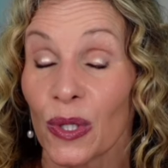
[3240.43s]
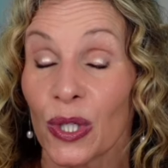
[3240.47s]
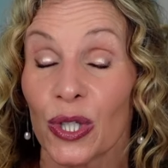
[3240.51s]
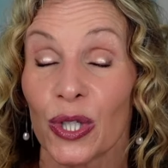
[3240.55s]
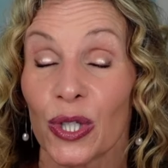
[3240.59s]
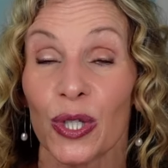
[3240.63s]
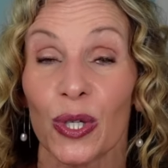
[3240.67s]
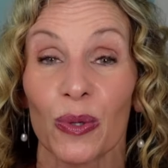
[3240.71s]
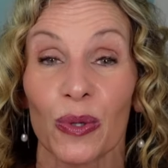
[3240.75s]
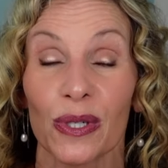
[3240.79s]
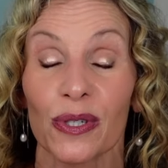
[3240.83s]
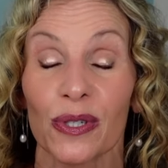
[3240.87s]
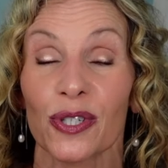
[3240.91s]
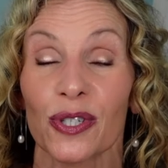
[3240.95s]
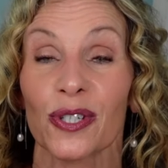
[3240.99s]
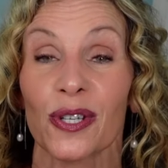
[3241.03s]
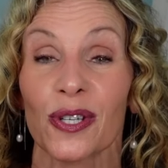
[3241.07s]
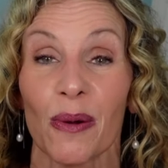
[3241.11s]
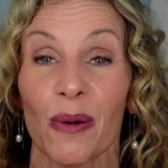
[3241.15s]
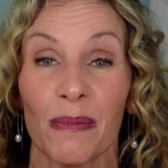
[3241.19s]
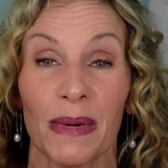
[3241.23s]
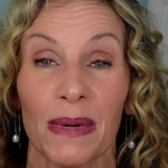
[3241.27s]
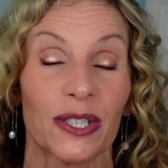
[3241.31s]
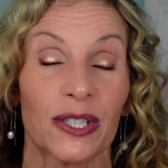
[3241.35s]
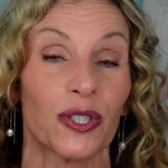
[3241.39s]
You are so
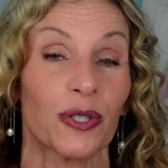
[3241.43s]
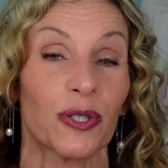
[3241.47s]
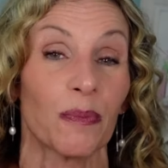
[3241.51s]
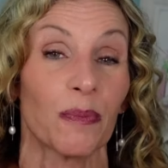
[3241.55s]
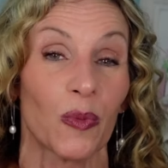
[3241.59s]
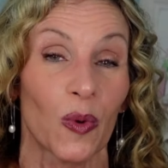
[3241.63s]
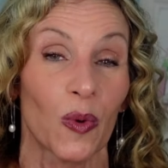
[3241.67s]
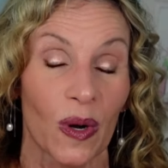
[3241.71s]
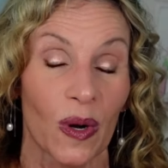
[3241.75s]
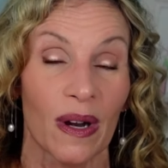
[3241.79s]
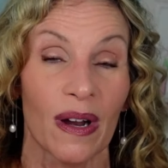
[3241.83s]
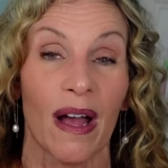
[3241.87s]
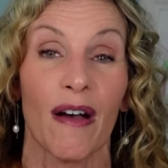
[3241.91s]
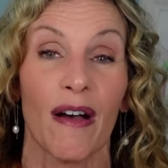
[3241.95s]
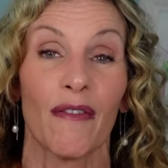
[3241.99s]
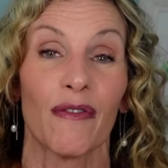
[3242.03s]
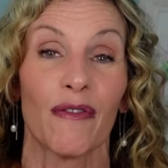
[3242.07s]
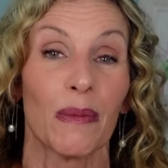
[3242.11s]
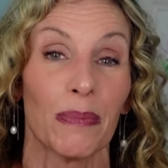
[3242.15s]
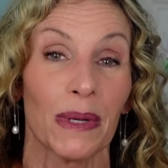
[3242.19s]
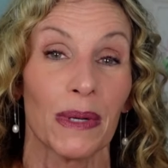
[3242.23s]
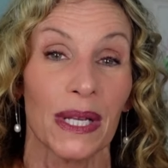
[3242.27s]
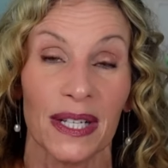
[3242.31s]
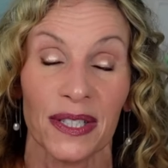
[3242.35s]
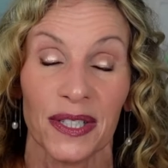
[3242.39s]
much more of a
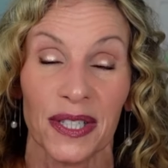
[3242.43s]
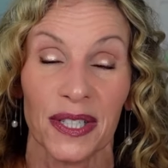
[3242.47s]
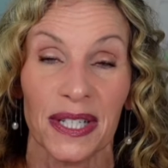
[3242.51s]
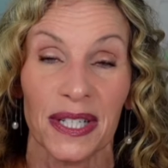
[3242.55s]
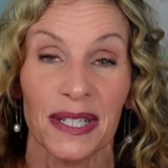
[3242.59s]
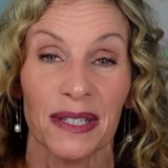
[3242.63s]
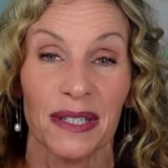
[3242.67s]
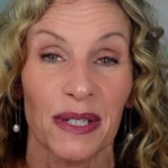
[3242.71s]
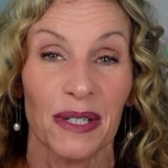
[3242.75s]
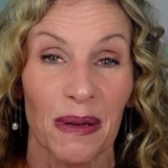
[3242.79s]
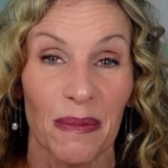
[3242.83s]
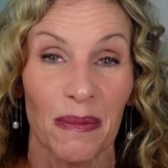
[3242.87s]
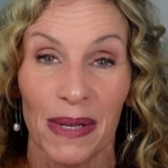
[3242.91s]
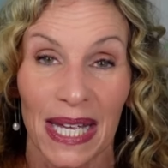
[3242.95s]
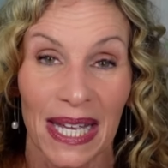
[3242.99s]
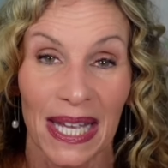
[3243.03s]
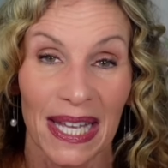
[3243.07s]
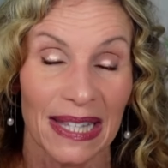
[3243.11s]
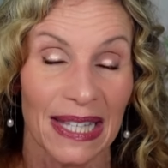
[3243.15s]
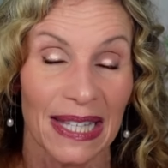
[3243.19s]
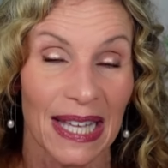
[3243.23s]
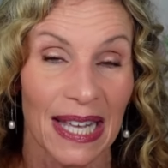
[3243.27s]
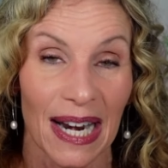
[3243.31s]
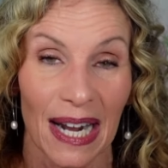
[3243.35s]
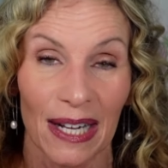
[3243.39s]
blessing to me
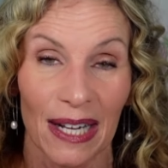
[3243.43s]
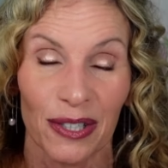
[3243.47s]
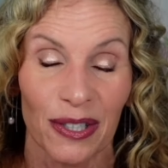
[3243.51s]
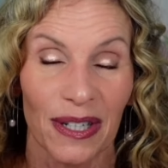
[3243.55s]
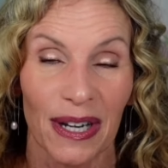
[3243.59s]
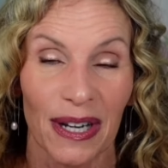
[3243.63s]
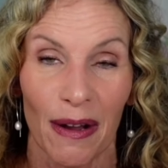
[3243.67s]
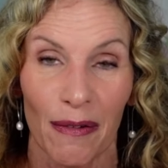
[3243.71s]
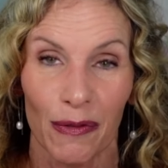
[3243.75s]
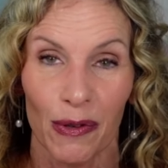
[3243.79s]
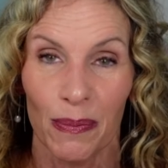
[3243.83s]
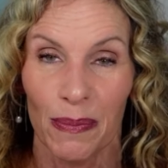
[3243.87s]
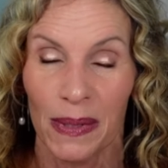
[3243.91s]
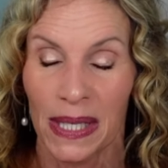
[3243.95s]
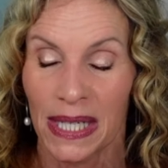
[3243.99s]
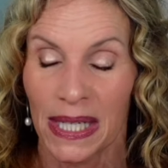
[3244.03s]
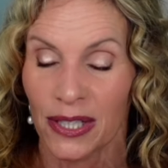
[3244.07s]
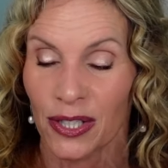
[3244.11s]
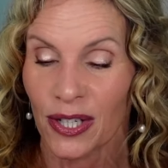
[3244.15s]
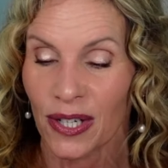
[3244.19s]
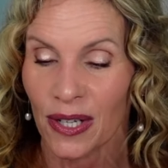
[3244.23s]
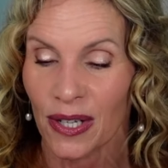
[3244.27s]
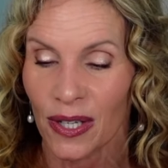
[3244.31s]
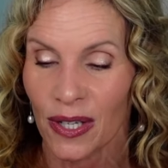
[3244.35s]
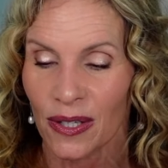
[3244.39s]
than I could ever be
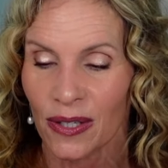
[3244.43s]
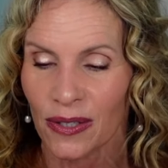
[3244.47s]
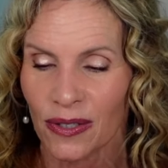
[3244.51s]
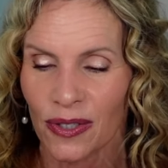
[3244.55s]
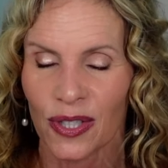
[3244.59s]
to you.